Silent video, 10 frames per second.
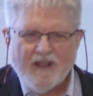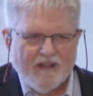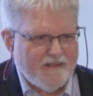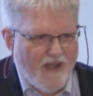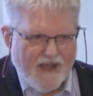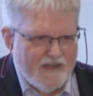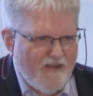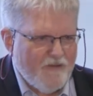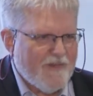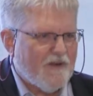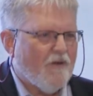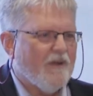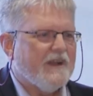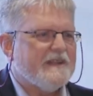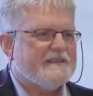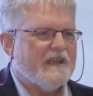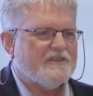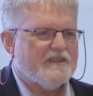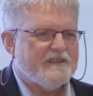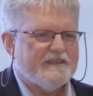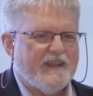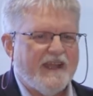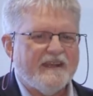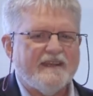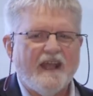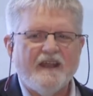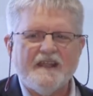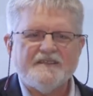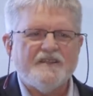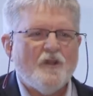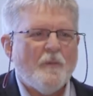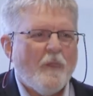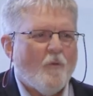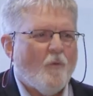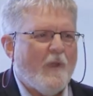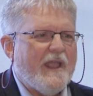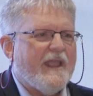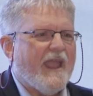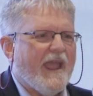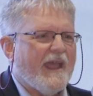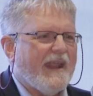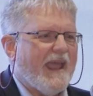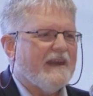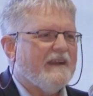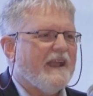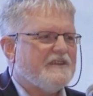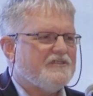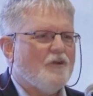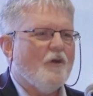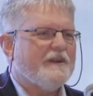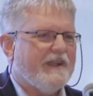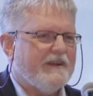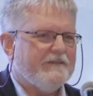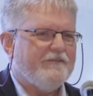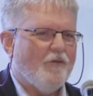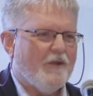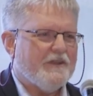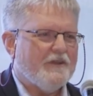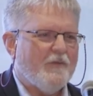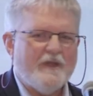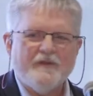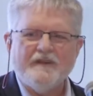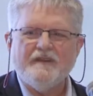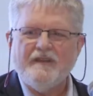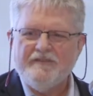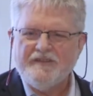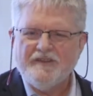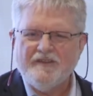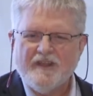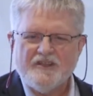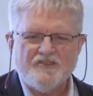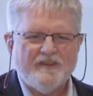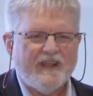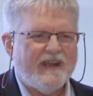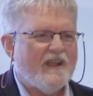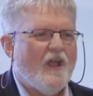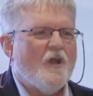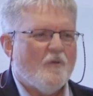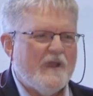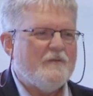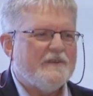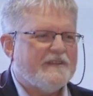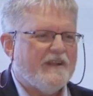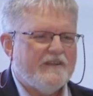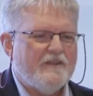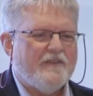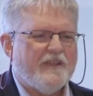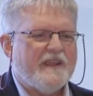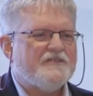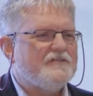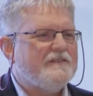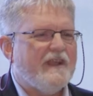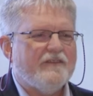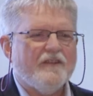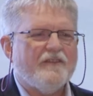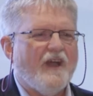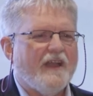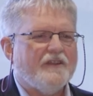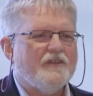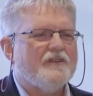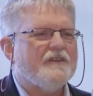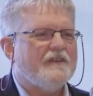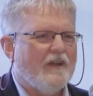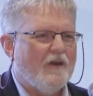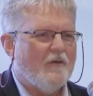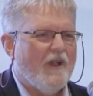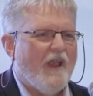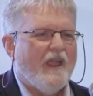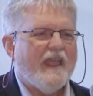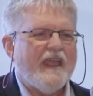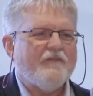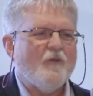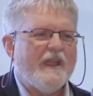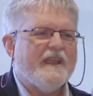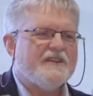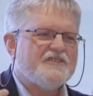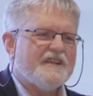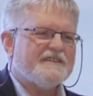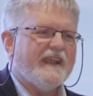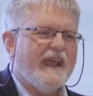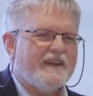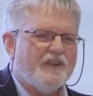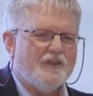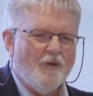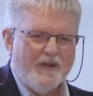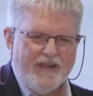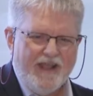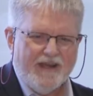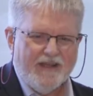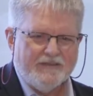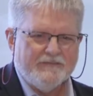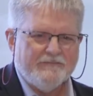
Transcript: uh, non-governmental organizations that tell us we can analyze your data for you. We would love to look at your data. We will tell you things you never thought you could know if we could just get your data.